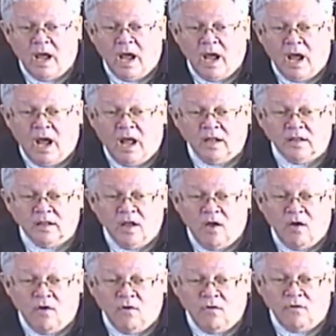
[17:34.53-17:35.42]

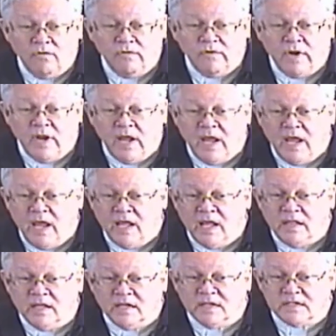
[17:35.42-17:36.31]

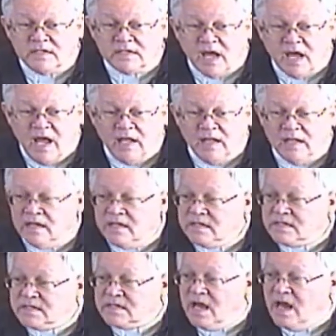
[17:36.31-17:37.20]
in the
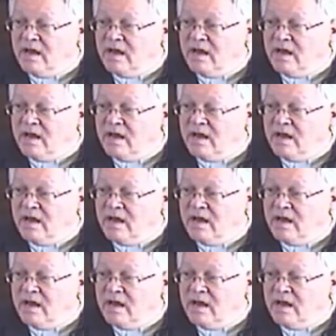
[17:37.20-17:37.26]
silence